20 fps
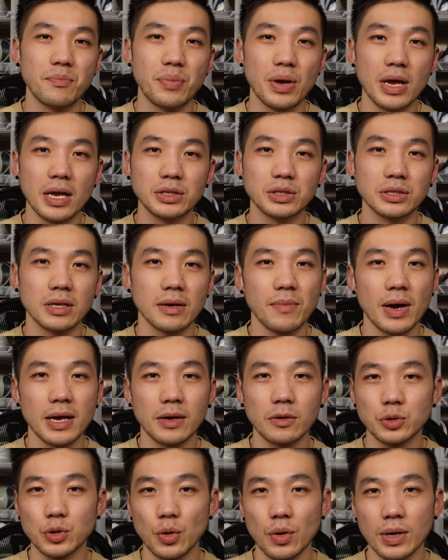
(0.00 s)
pitched
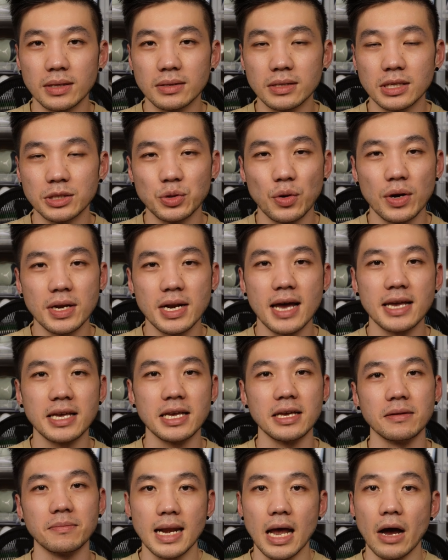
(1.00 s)
Michael Jordan to join
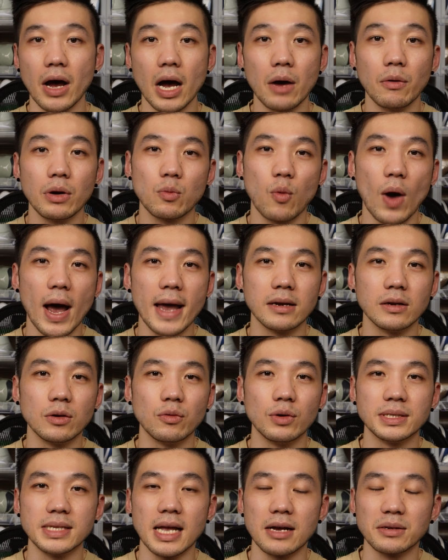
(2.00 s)
Nike. Now, Howard White,
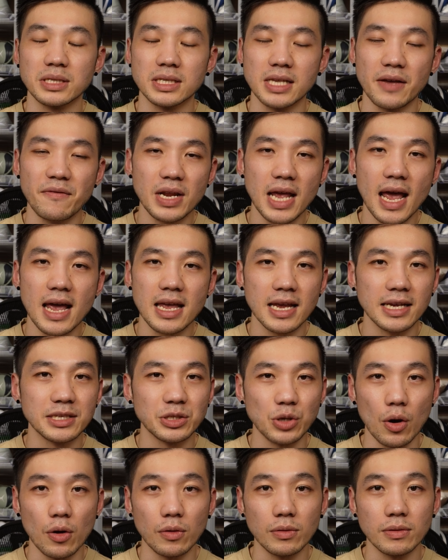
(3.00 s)
who is now 78
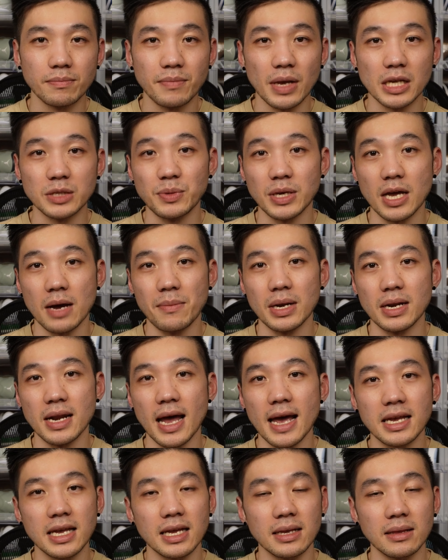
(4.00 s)
years old, has become a
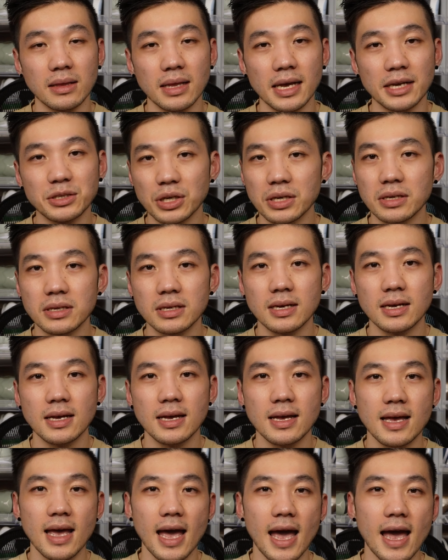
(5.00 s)
Nike legend
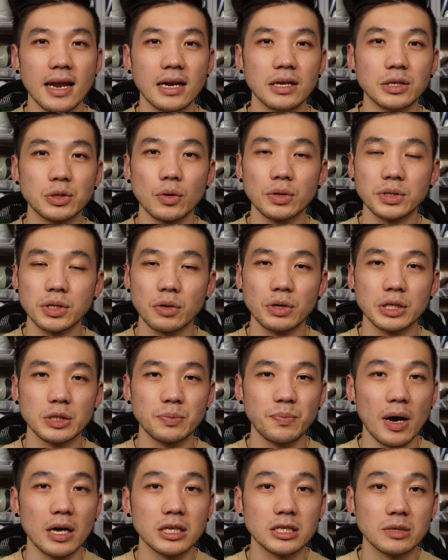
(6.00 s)
and is also
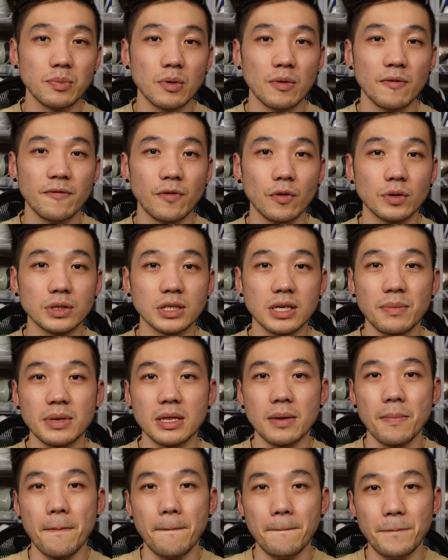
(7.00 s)
responsible for some
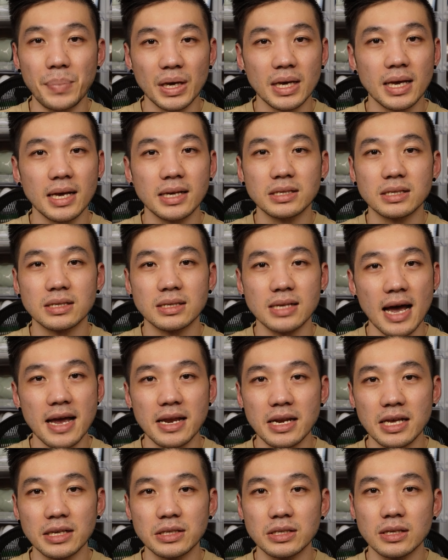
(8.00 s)
of the biggest
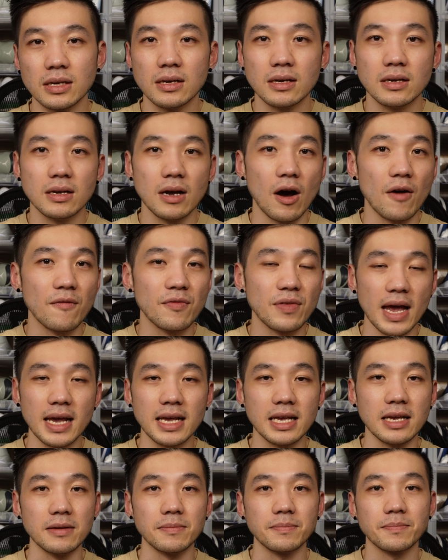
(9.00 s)
signings of
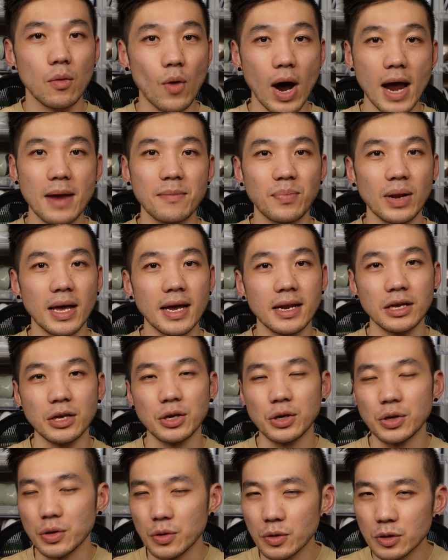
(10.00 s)
Nike. White played a
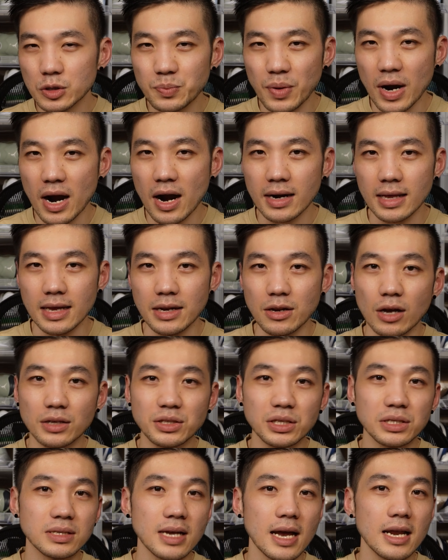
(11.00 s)
huge part in
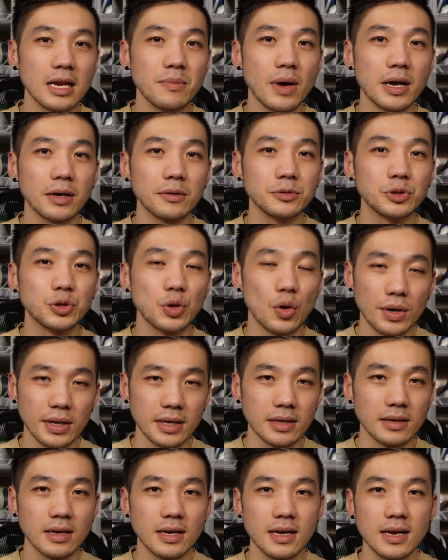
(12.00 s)
not just signing Michael
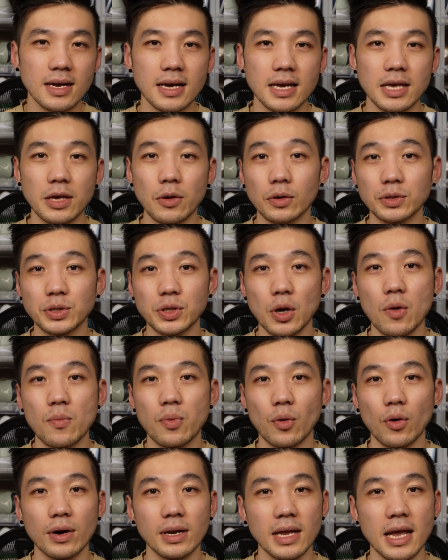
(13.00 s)
Jordan, he also
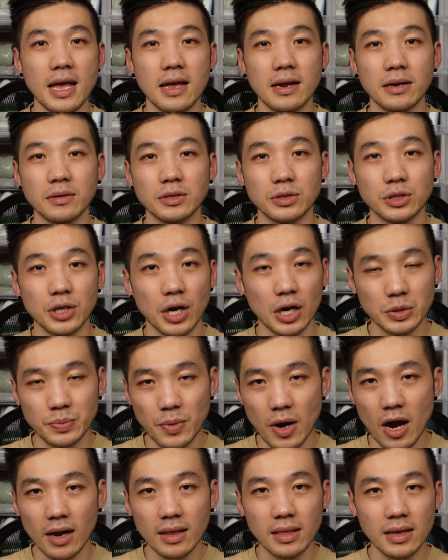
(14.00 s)
brought in Charles
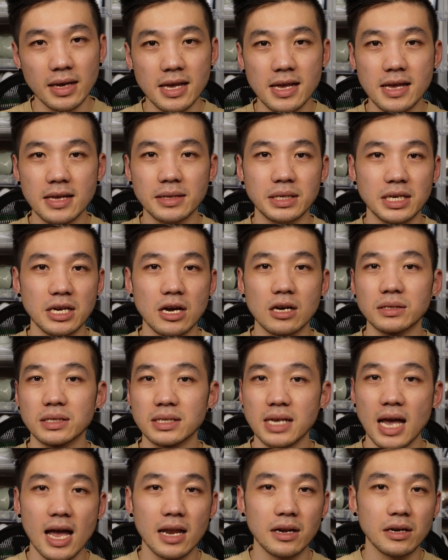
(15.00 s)
Barkley, Deion
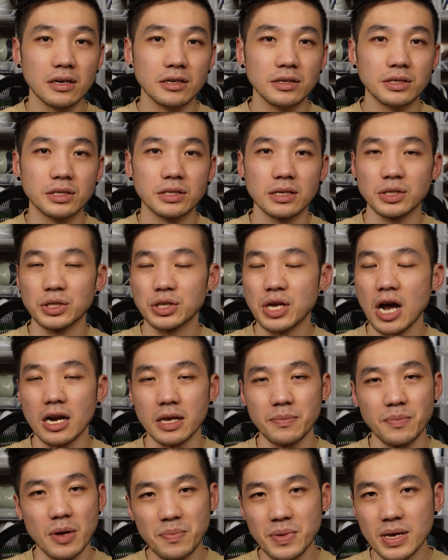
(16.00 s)
Sanders,
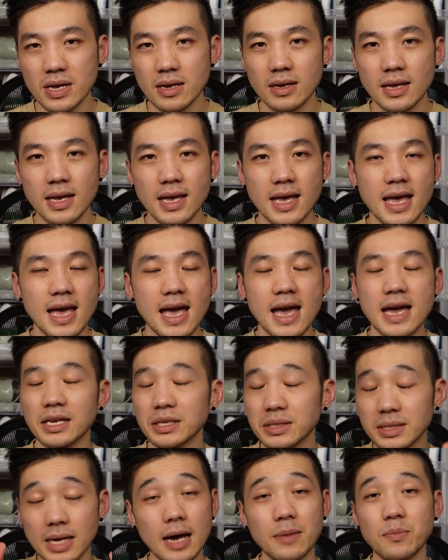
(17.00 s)
Scottie Pippen, and
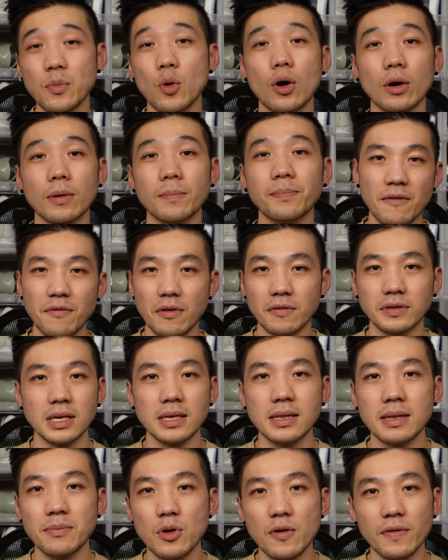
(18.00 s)
a ton more. If you've
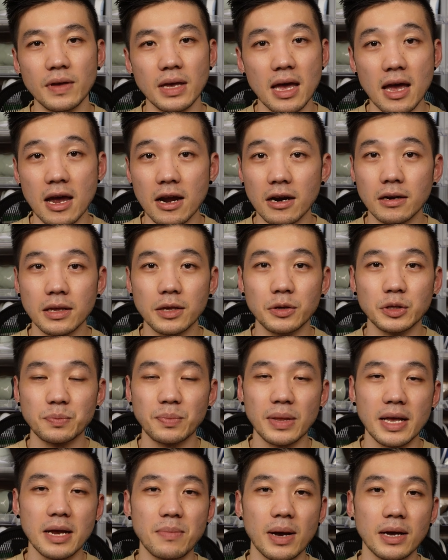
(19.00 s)
seen the movie Air, he was
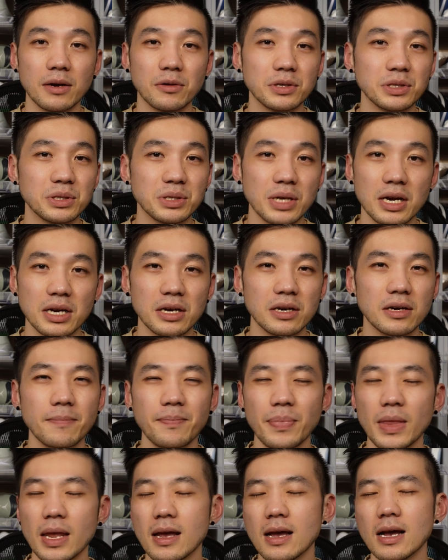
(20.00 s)
played by Chris Tucker,
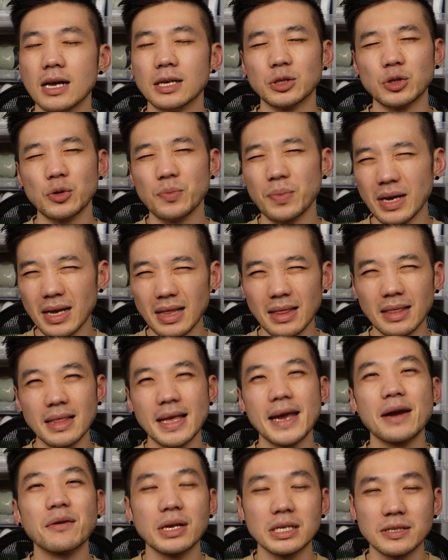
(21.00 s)
a super
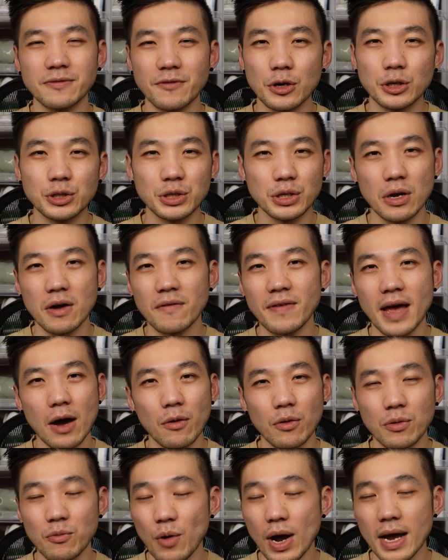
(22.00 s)
hilarious version of
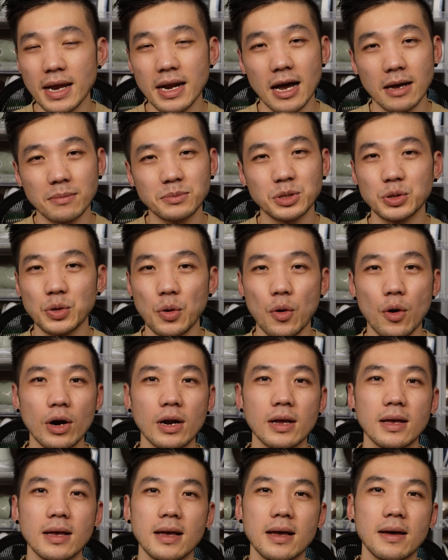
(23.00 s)
Howard White, I'm sure.
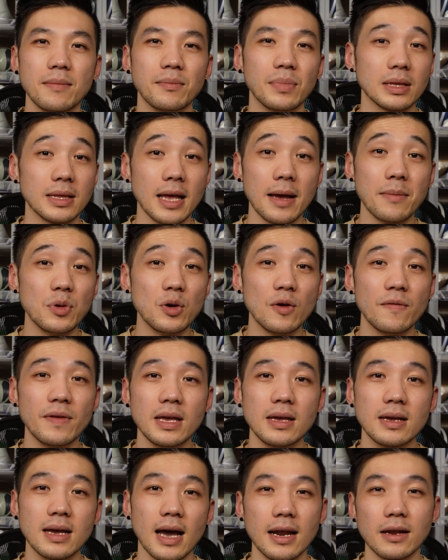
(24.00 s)
But that
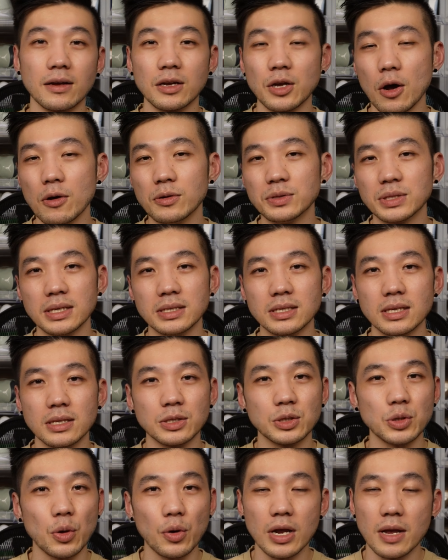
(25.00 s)
movie kind of goes into the
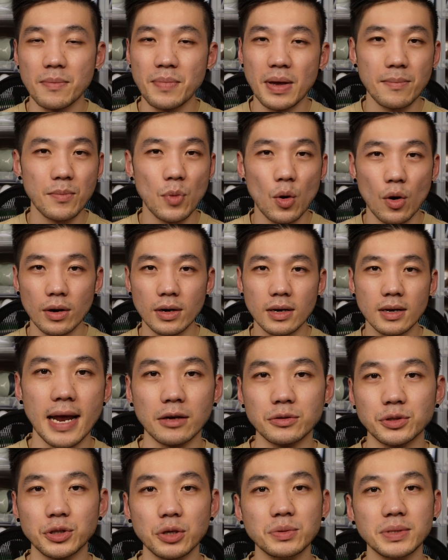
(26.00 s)
story a bit more.
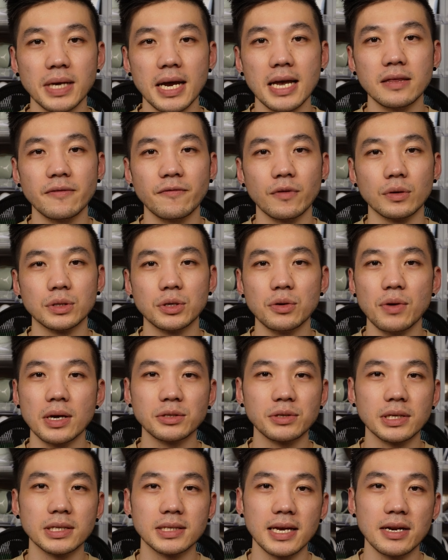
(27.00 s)
And on June 10th, for
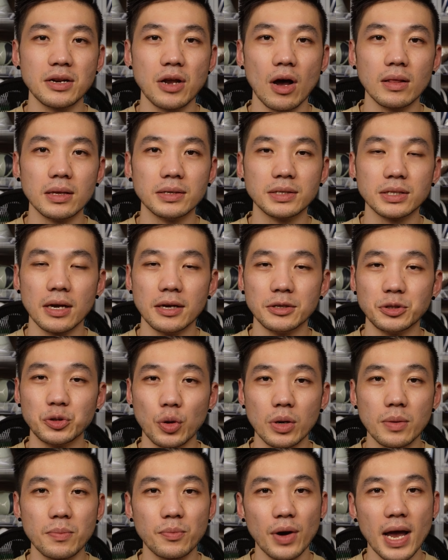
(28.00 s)
$210,
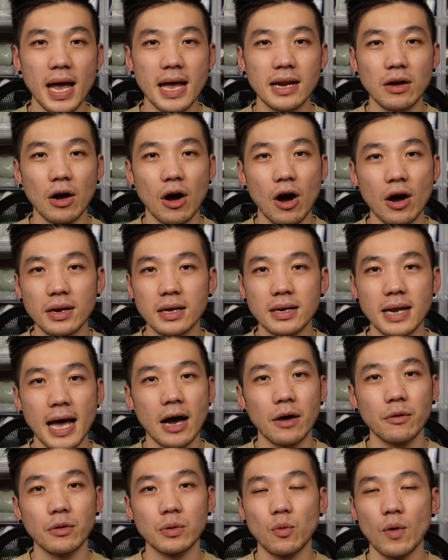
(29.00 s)
Jordan Brand honored
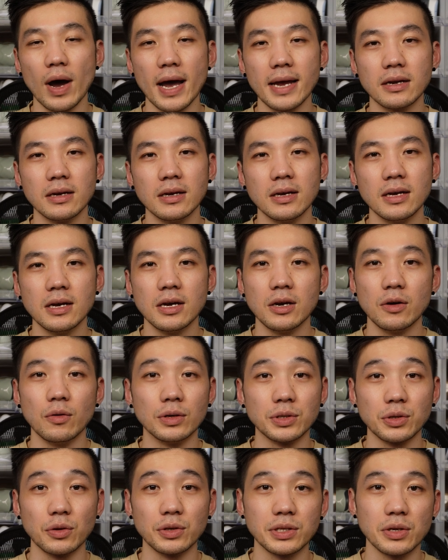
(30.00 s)
Howard White, who
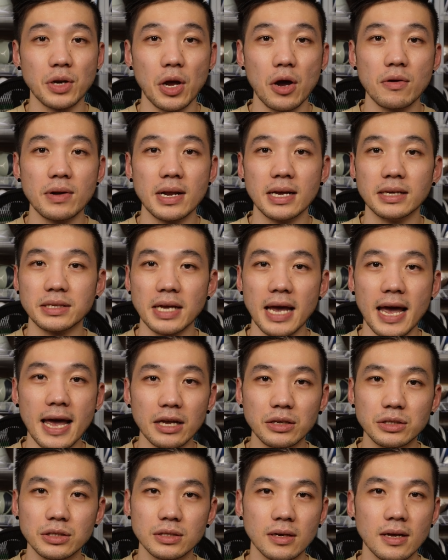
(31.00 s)
was also known as
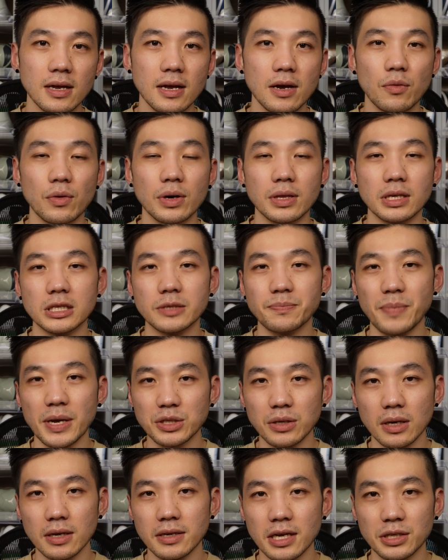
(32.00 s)
H, with a
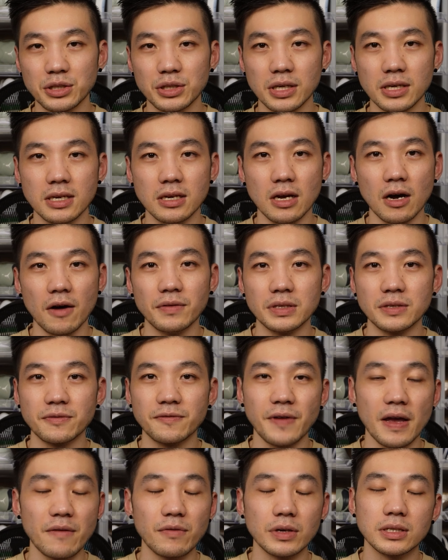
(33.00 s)
special edition of his
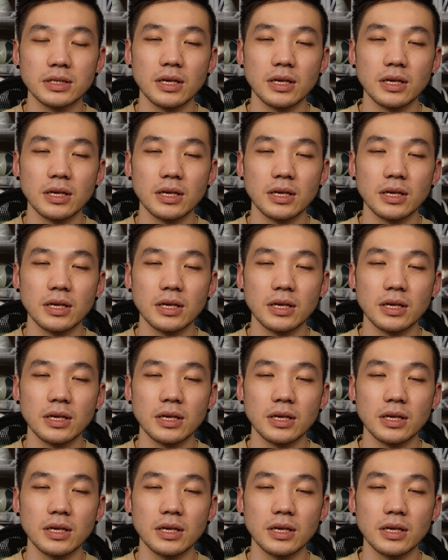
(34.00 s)
favorite